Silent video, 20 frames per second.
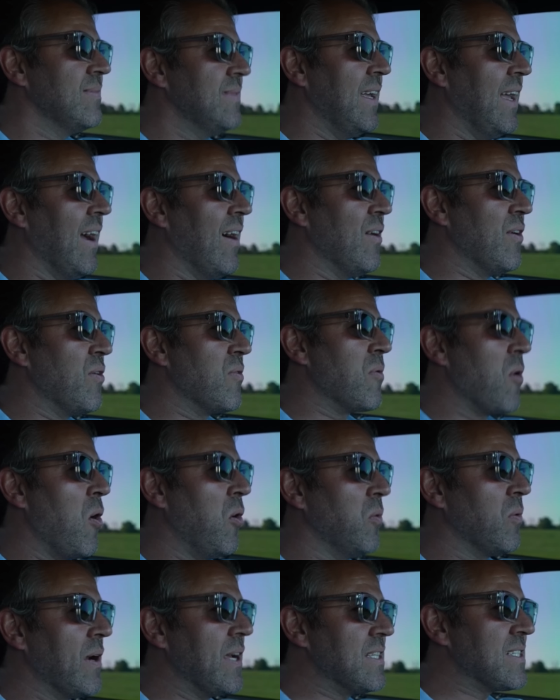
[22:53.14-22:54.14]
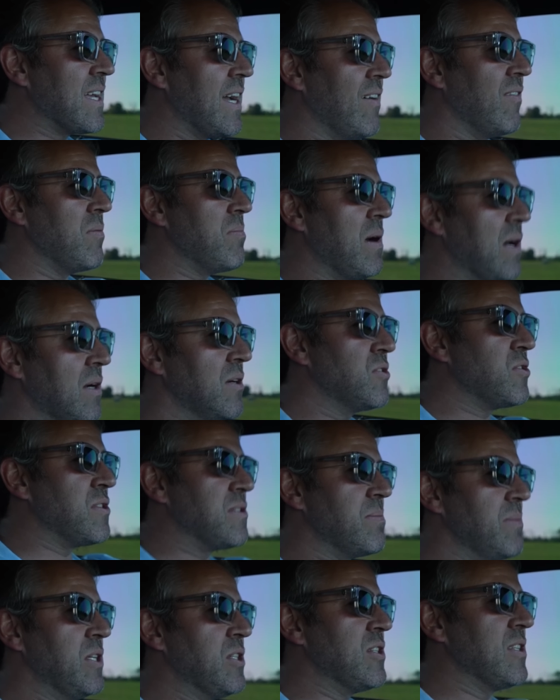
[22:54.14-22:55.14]
Yeah, on a roll race, I have a better
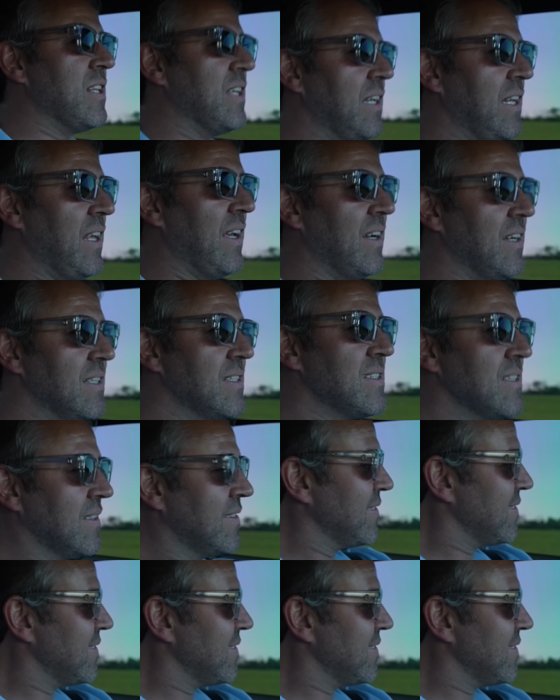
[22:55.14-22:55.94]
transmission than he has.